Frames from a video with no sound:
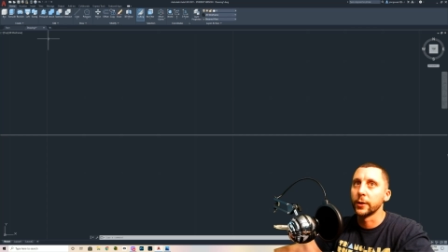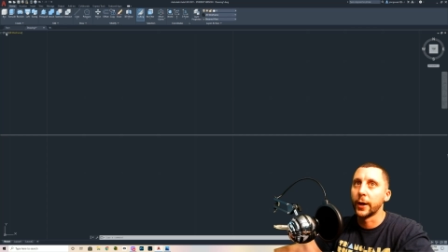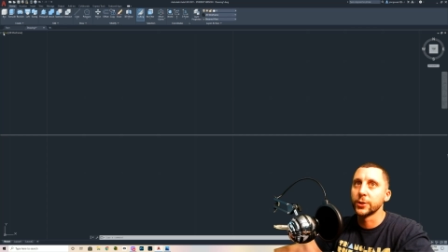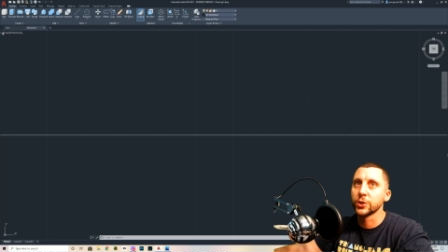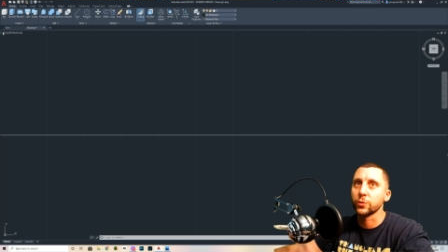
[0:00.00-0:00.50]

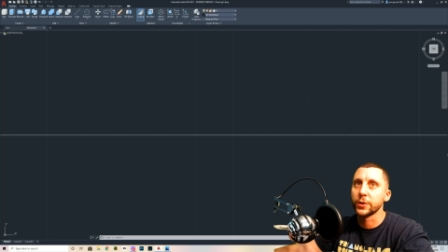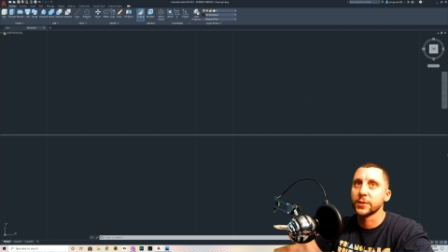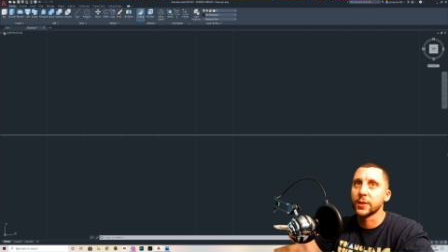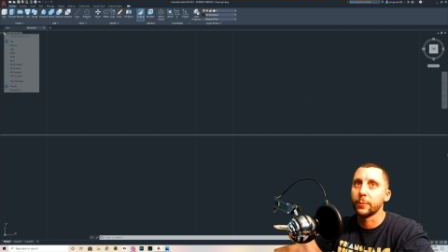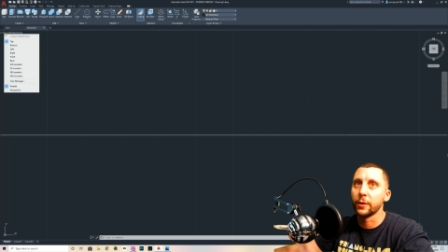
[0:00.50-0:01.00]
I just
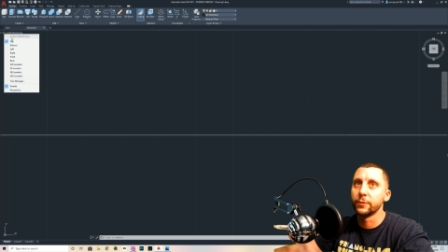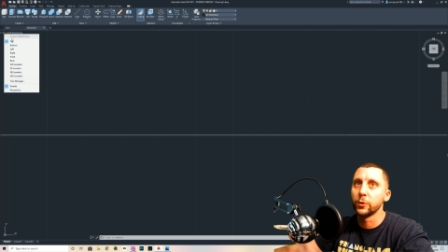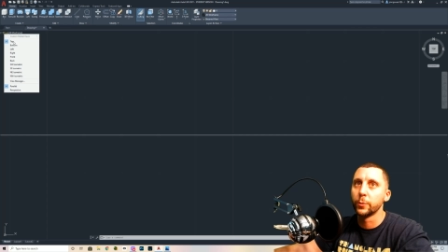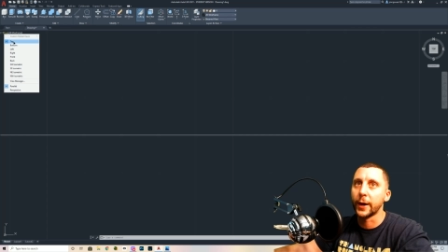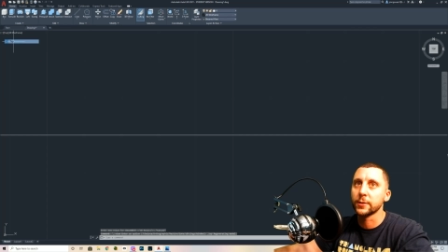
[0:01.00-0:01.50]
reset my view
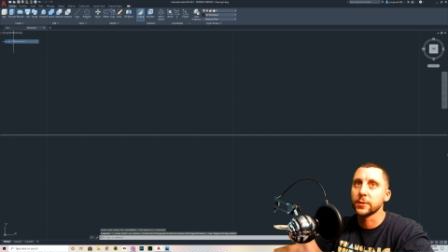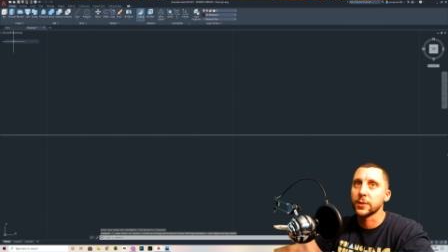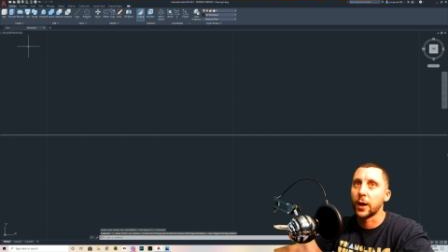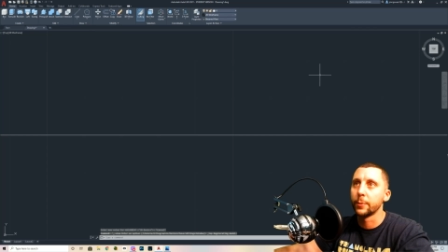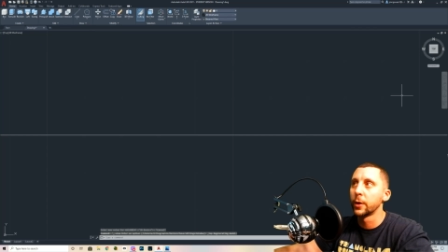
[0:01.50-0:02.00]
back to
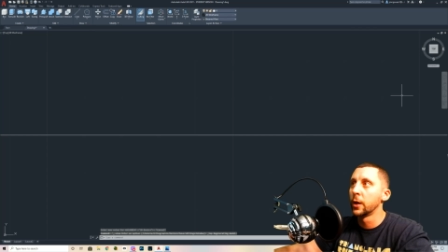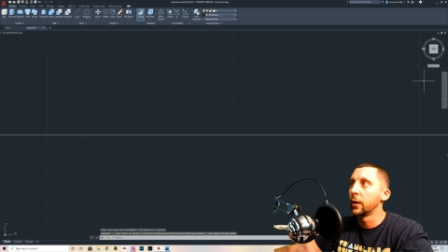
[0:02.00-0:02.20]
top.